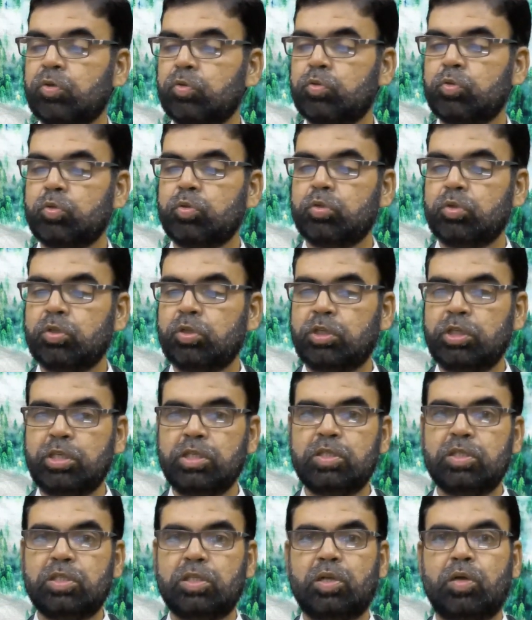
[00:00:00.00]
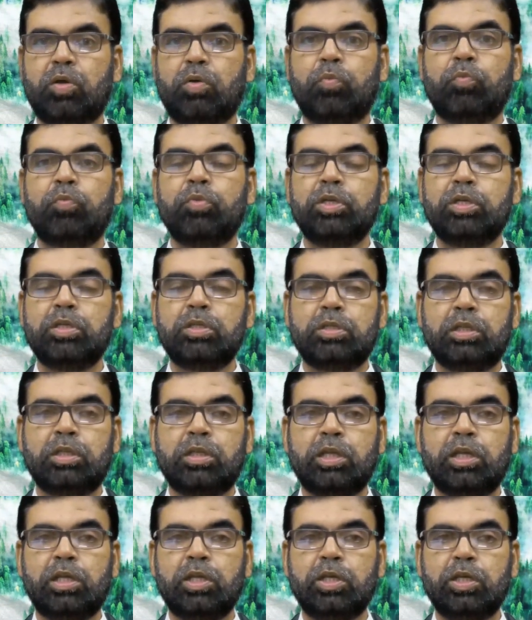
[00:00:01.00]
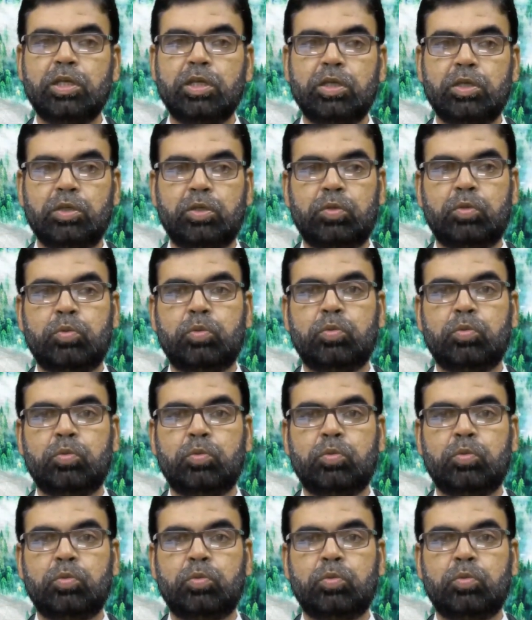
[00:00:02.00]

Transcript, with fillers: So these we generally,